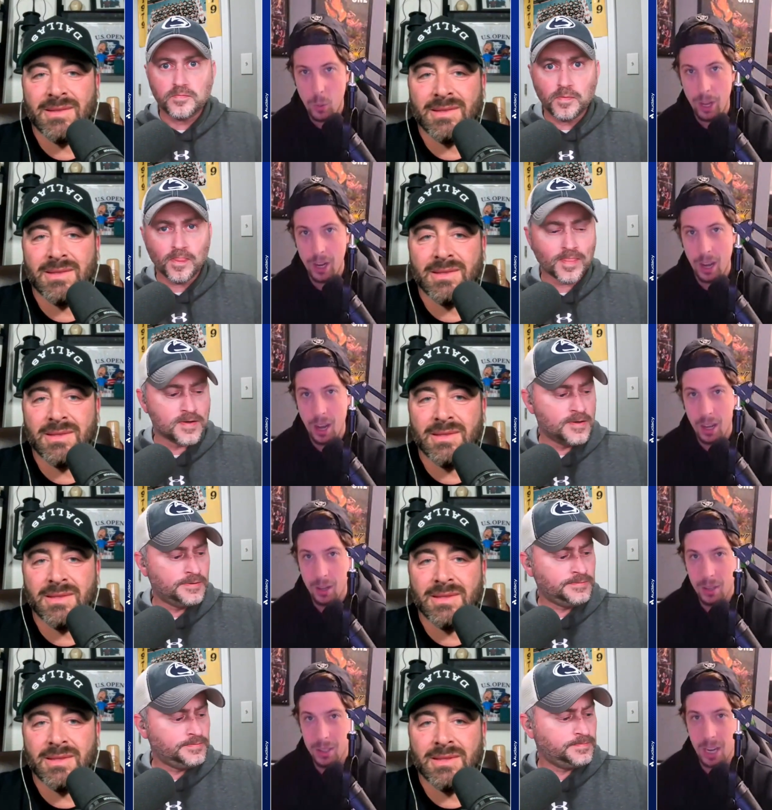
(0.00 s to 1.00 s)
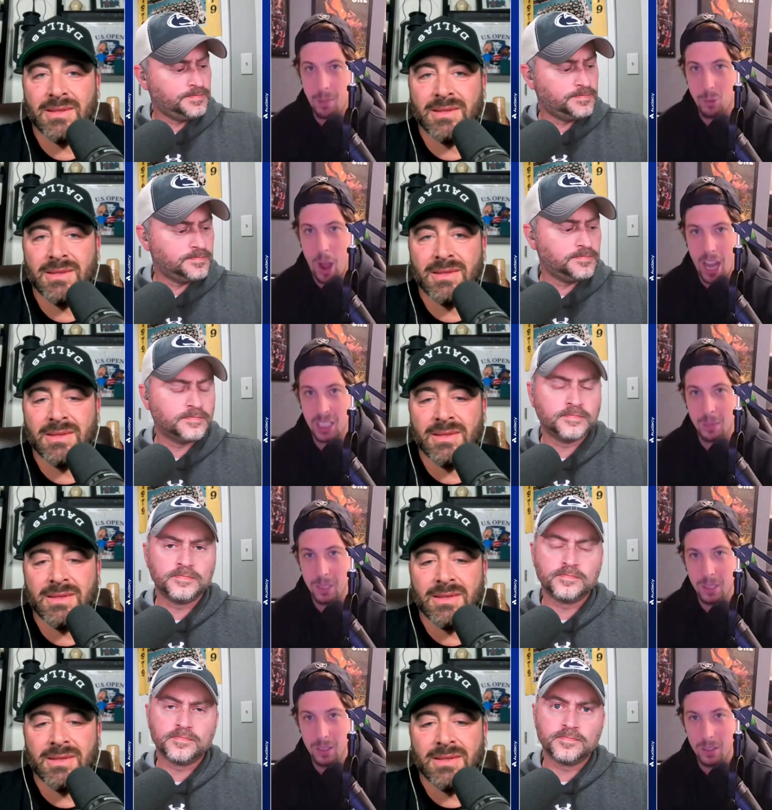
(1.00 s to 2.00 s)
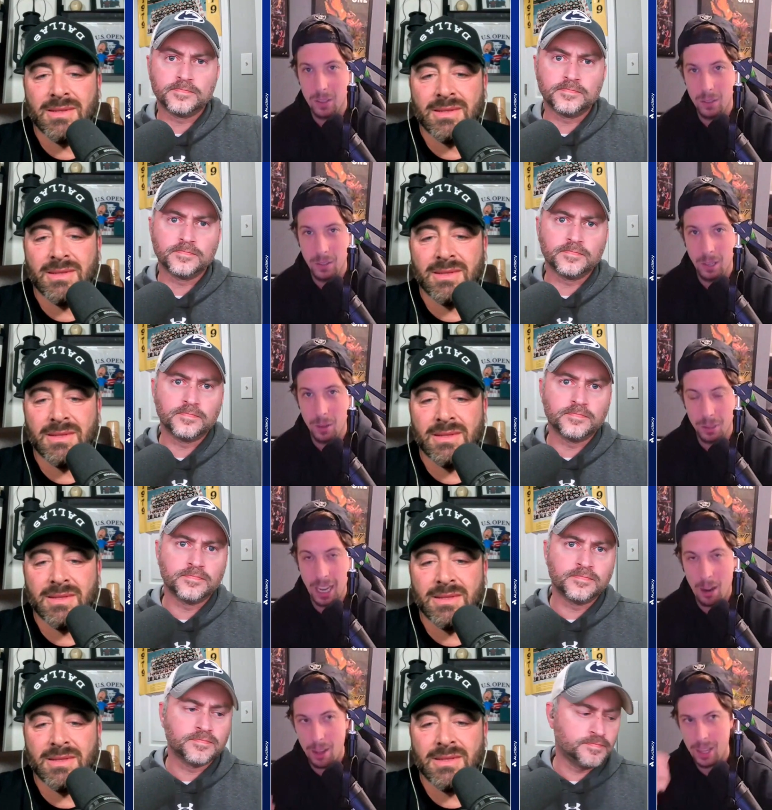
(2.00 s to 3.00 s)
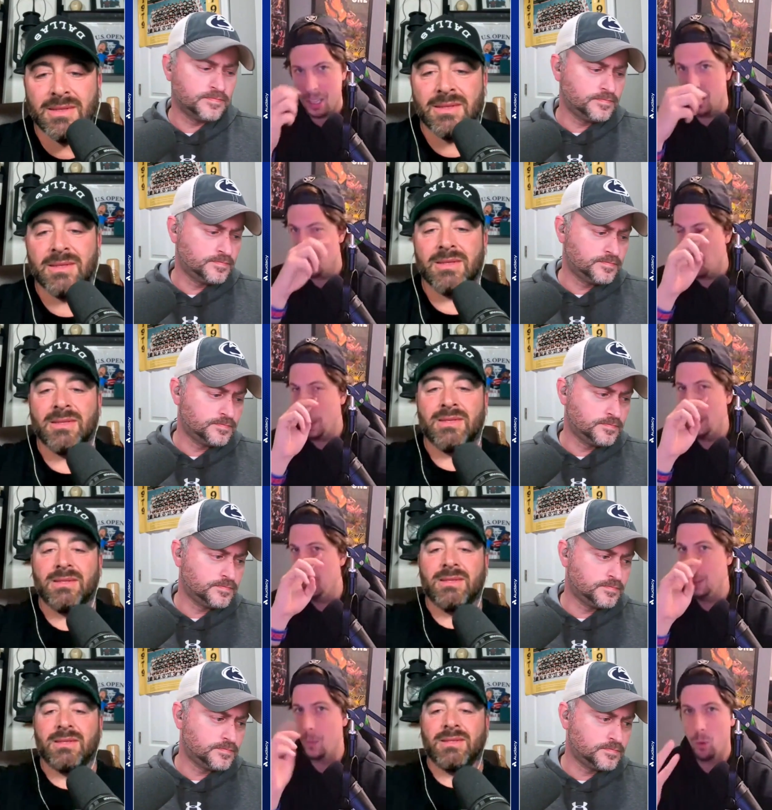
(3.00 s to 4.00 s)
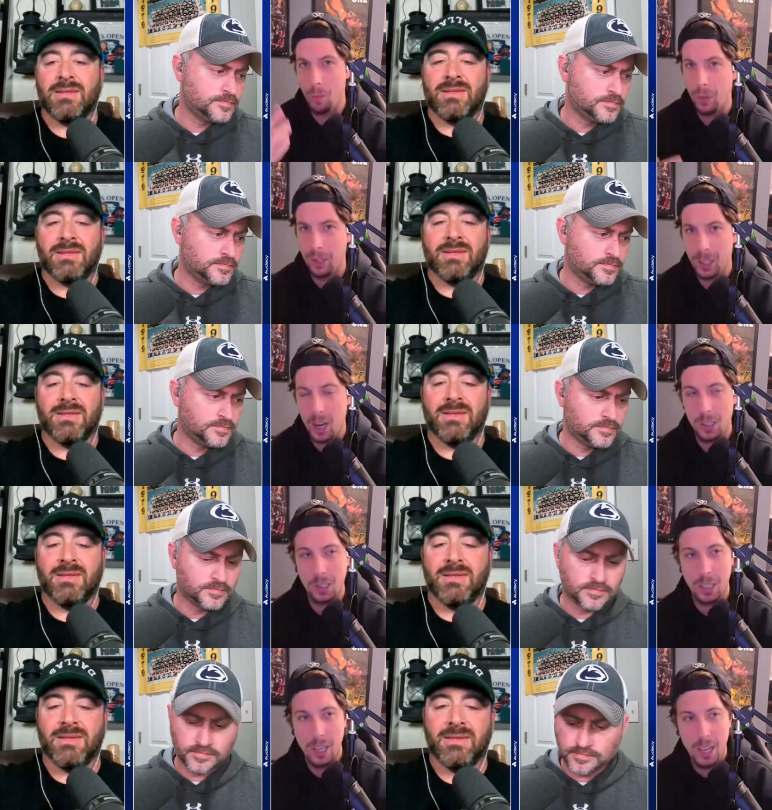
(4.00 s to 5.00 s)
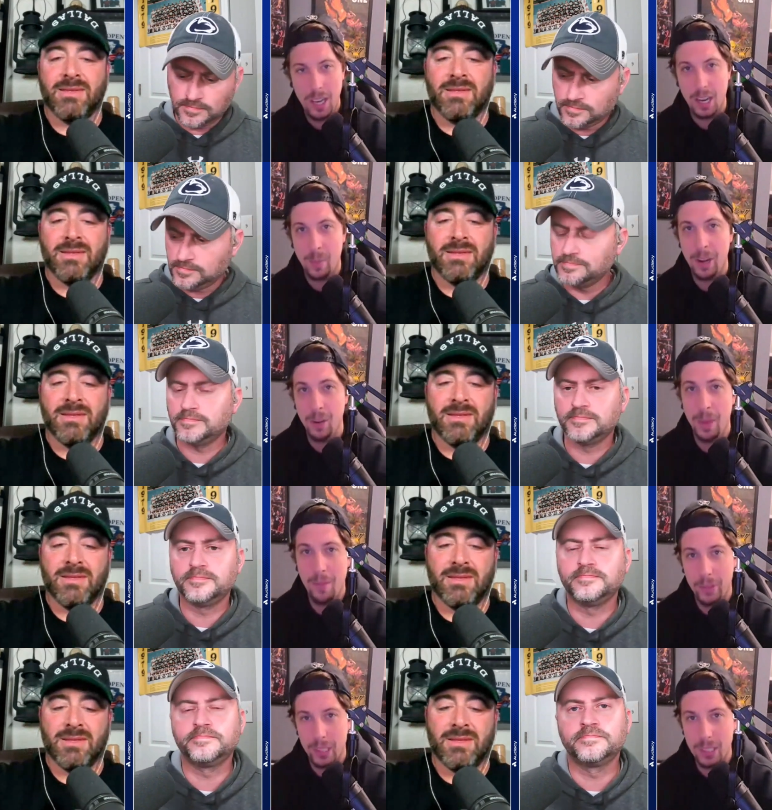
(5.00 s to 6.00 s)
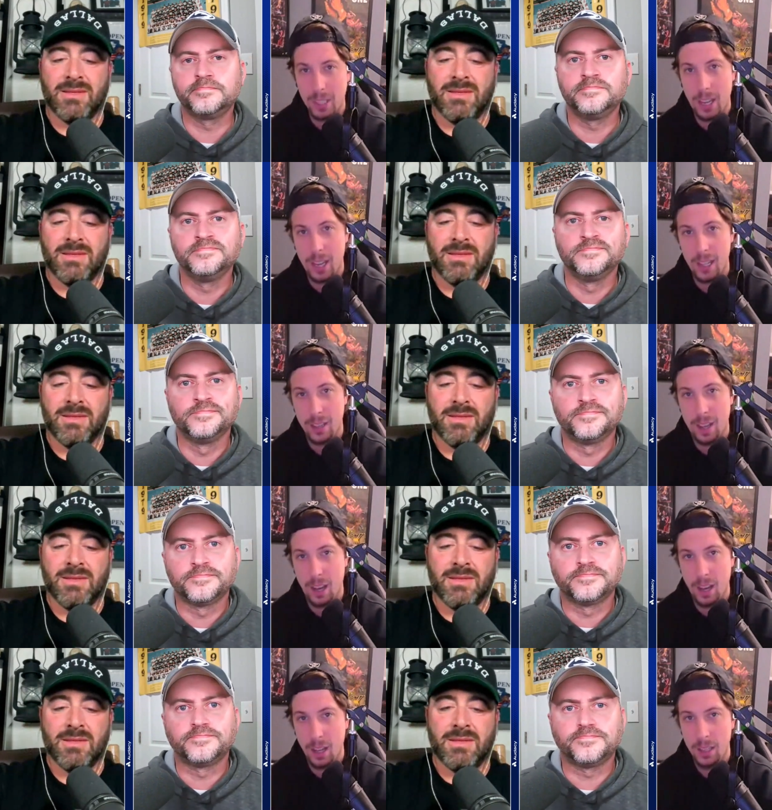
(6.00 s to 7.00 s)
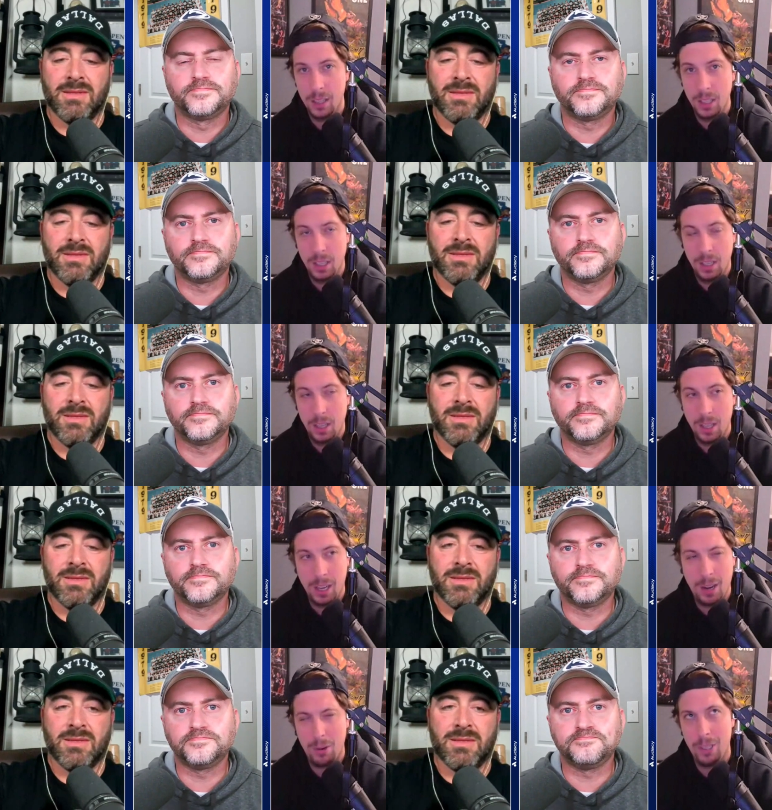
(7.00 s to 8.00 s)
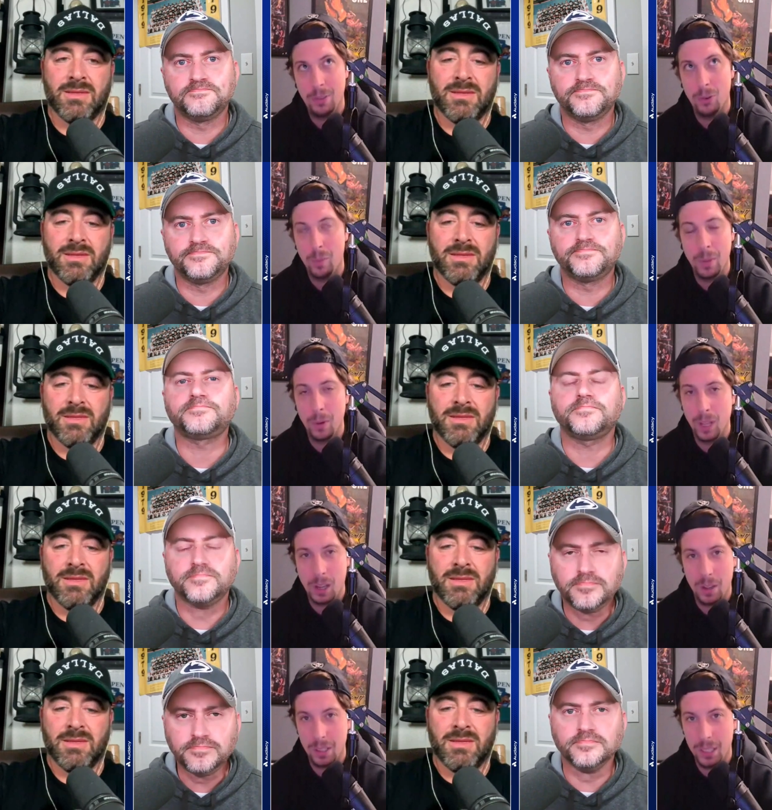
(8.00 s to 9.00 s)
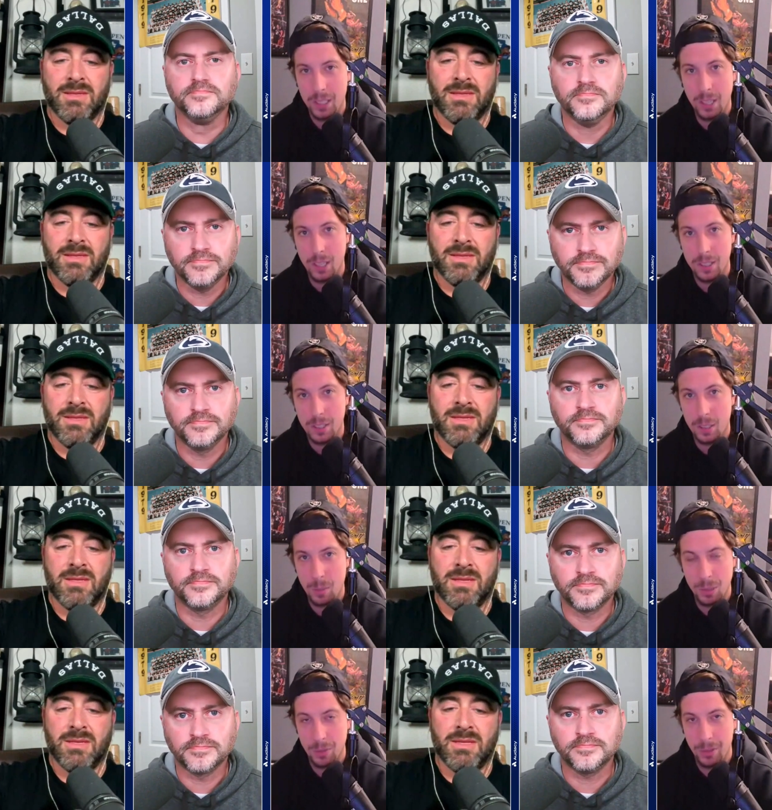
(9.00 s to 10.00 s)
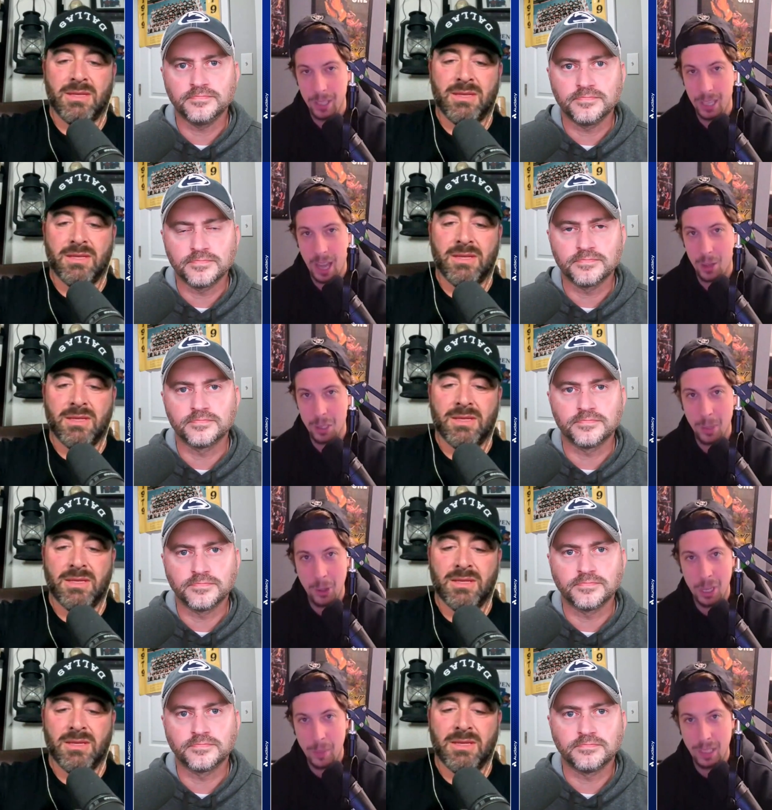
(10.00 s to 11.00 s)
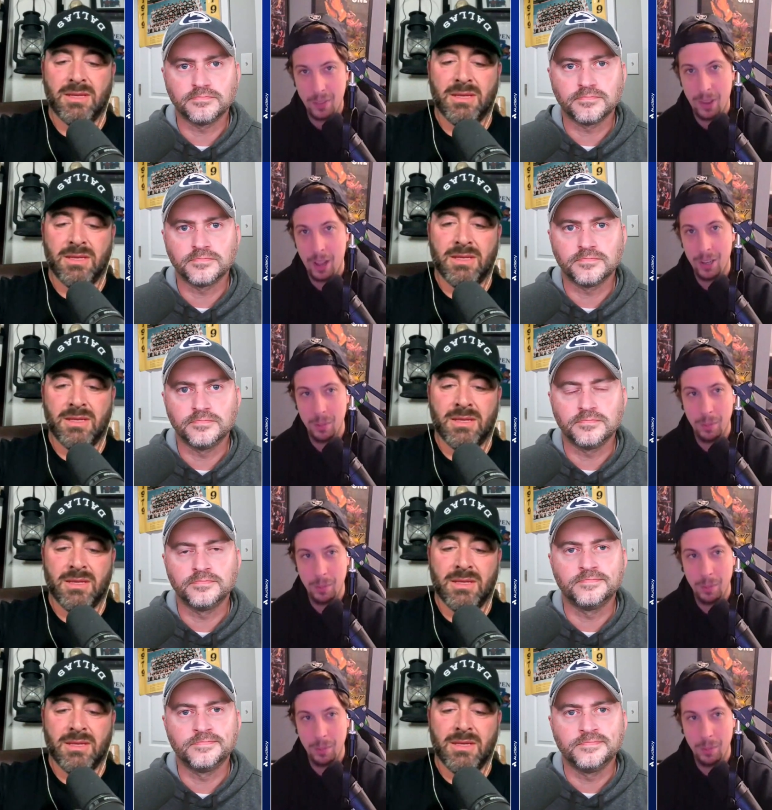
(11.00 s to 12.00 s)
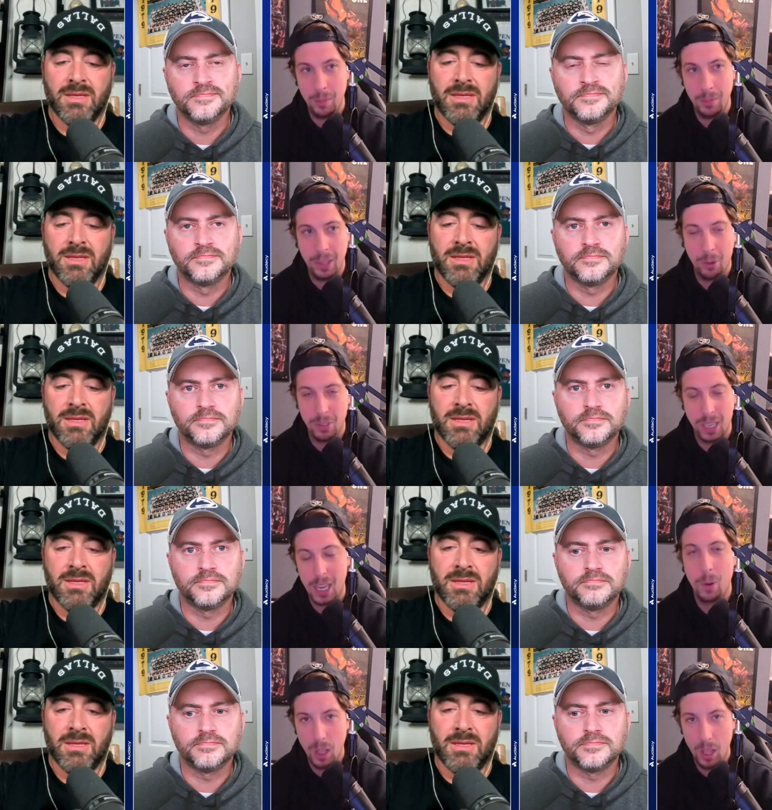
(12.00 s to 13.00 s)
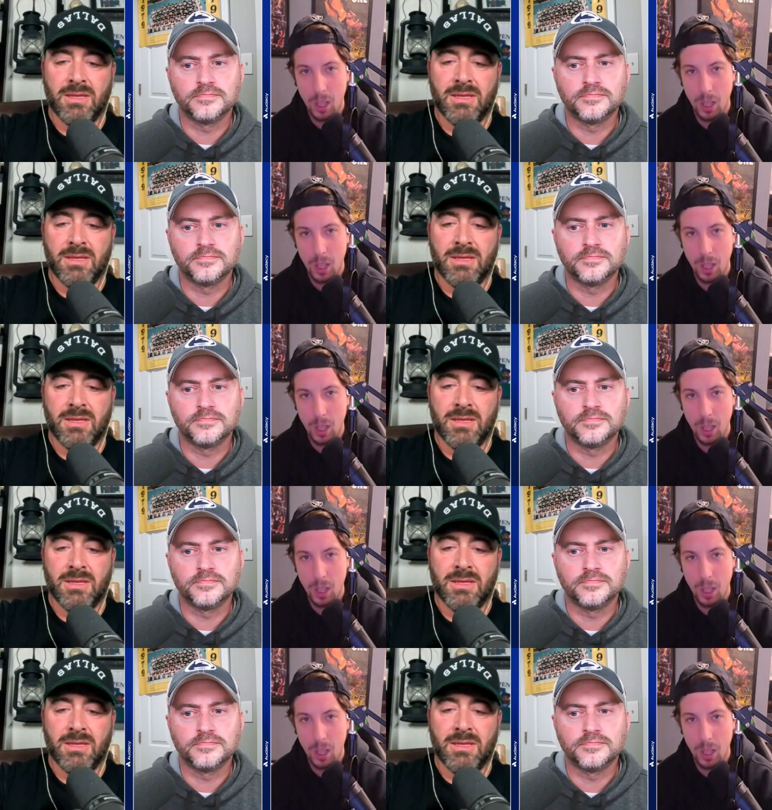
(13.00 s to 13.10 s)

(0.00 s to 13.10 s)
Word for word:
Speaker 1: when uh, James Wiseman, you know, is now I think in Detroit, number one player in the country, he had committed to Memphis and. Uh, and I don't even remember like all the details in terms of the ineligibility, but they found him. There was like